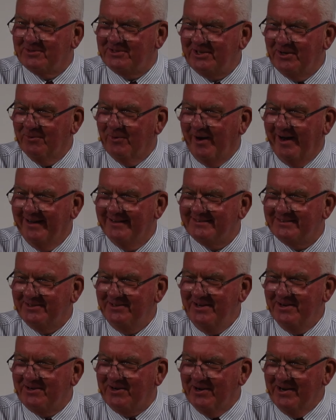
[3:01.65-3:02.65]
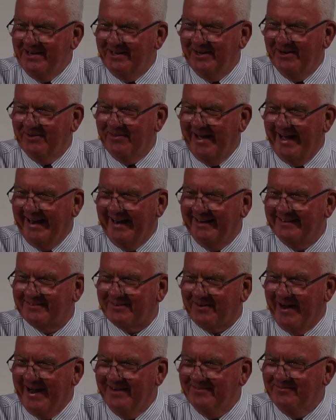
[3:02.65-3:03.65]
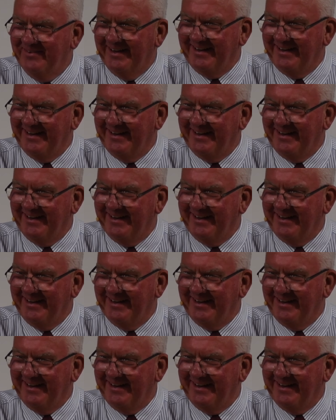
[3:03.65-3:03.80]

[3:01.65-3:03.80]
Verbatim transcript: old she was, so you couldn't do that at Crane